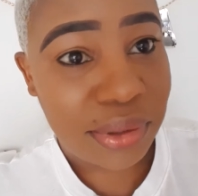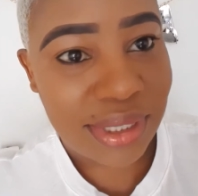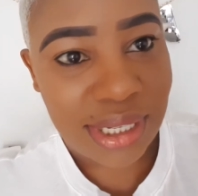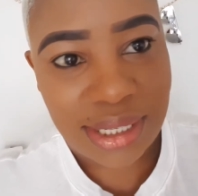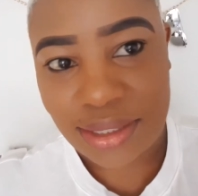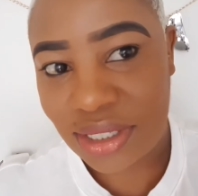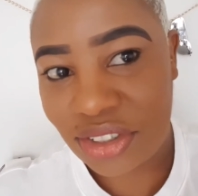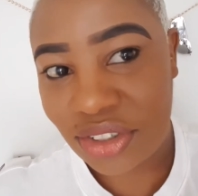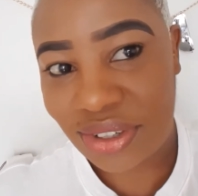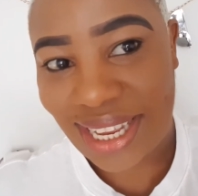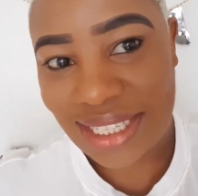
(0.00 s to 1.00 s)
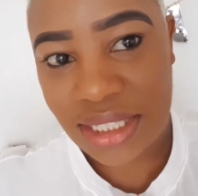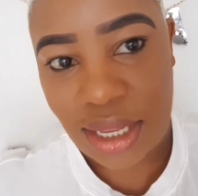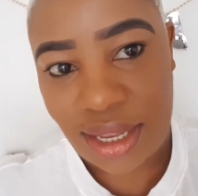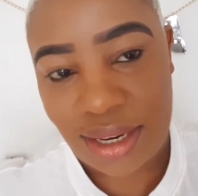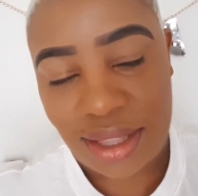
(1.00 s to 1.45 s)
not
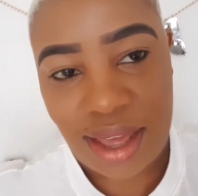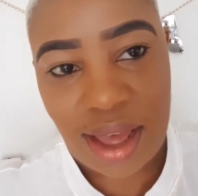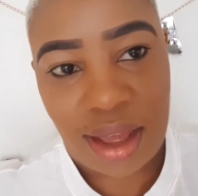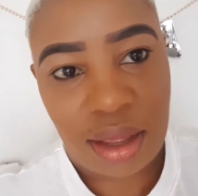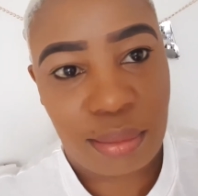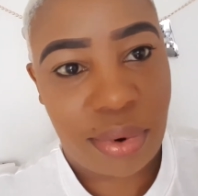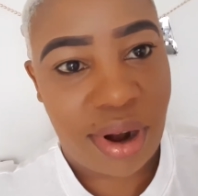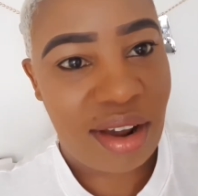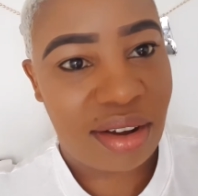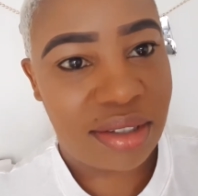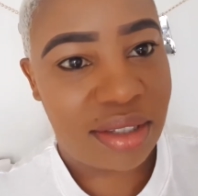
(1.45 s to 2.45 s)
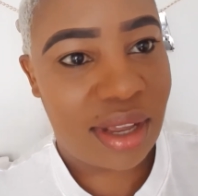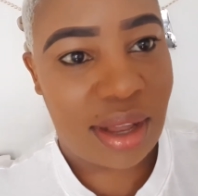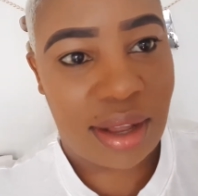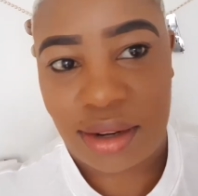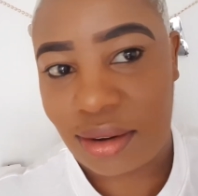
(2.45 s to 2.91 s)
exaggerated, the
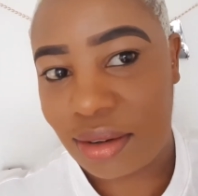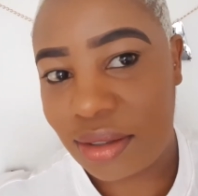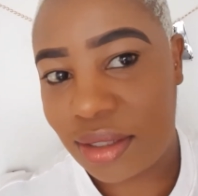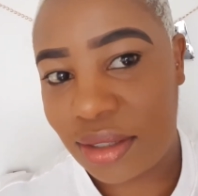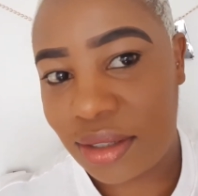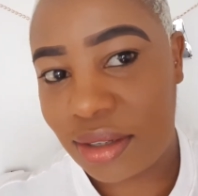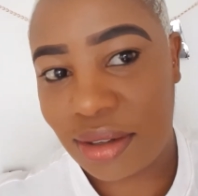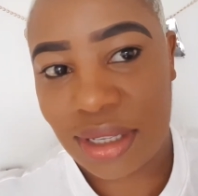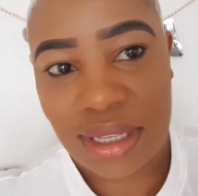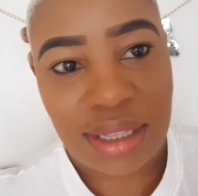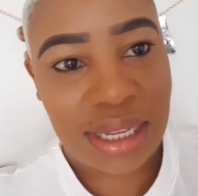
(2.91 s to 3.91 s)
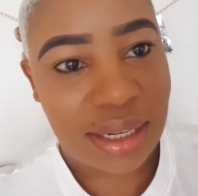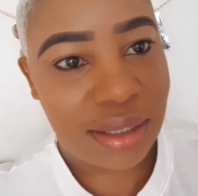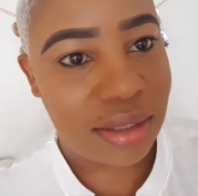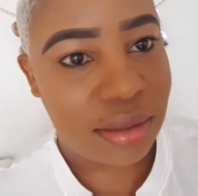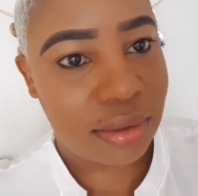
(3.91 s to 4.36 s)
eyebrows are not
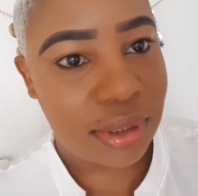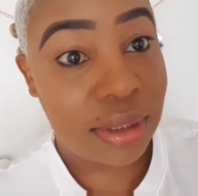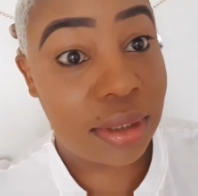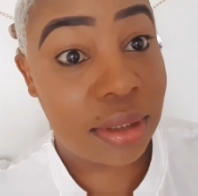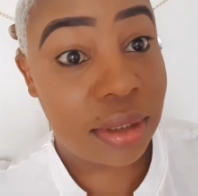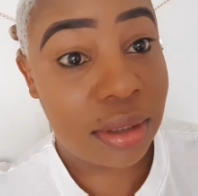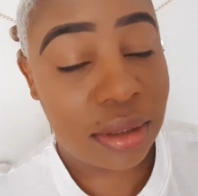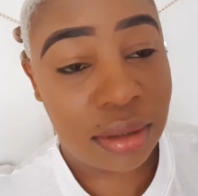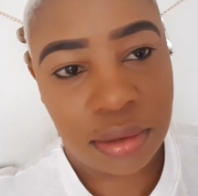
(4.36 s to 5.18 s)
looking like twins,